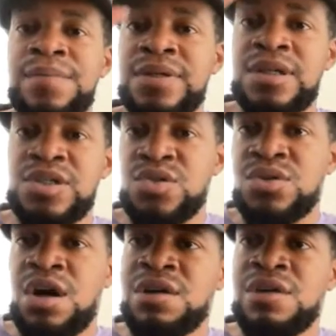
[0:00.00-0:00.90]
position. You
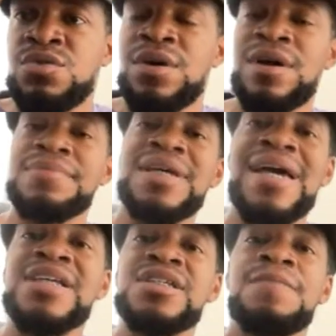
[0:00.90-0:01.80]
know what I'm
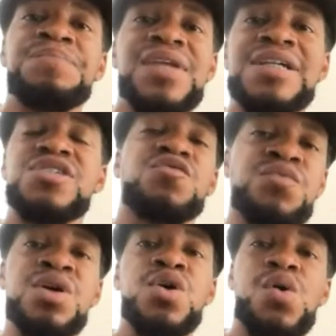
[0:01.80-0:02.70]
saying? It's a
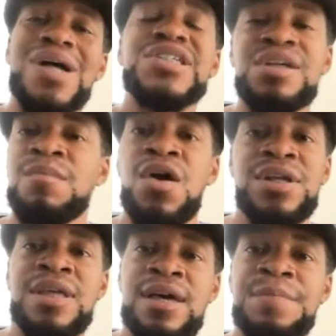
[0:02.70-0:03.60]
real question
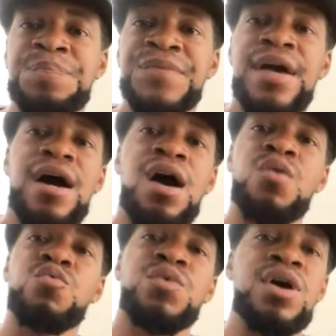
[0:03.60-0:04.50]
mark there, a
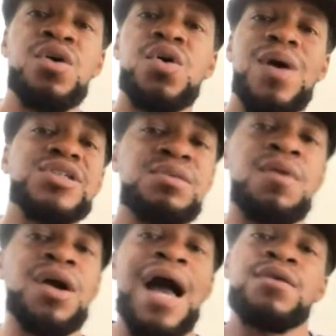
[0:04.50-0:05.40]
real question
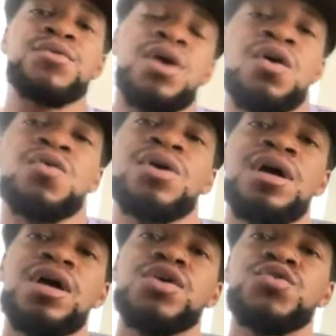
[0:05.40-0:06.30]
mark. I don't know,
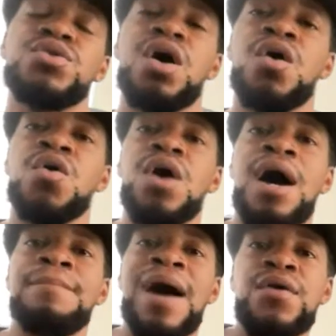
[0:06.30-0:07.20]
you know,
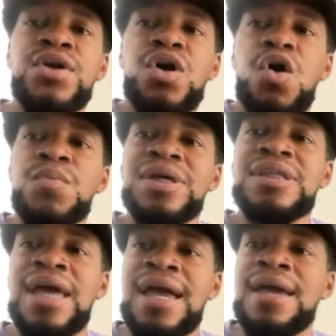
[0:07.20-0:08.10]
about Nakobe
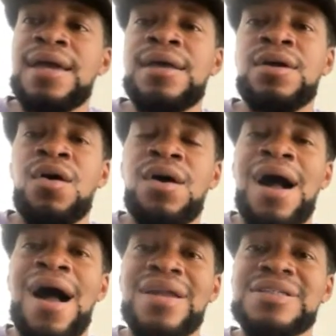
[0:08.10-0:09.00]
Dean. In all
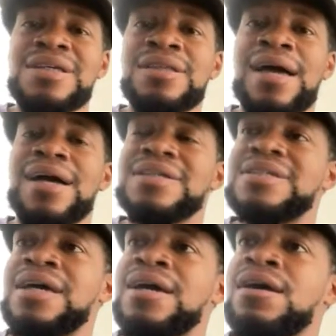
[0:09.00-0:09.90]
honesty, like I
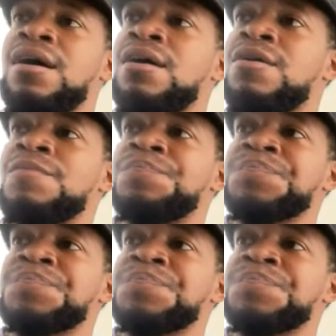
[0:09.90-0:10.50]
said, I